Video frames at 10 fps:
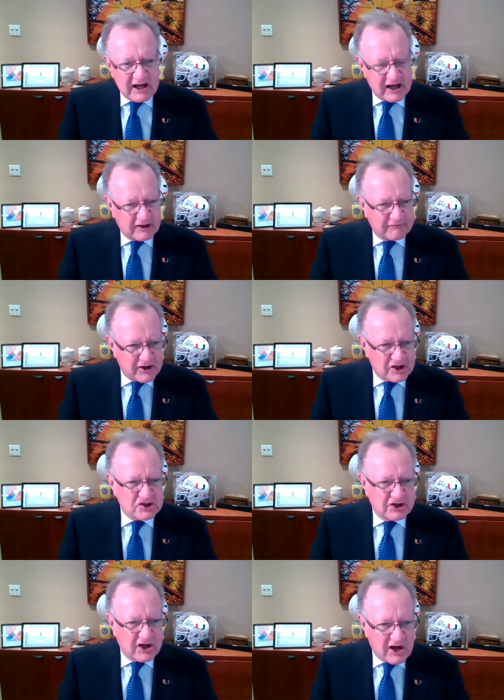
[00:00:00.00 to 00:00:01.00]

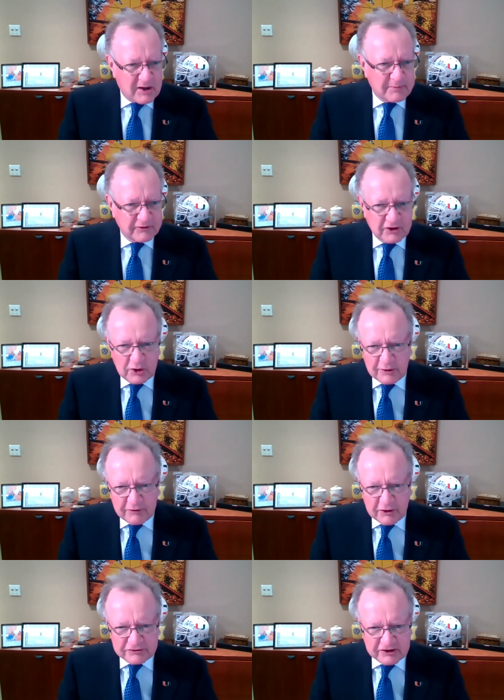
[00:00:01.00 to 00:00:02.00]
innovation hub at the
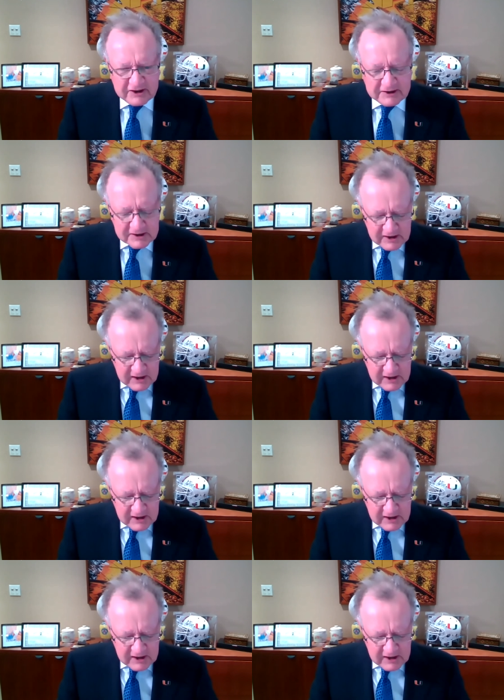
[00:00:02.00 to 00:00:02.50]
university.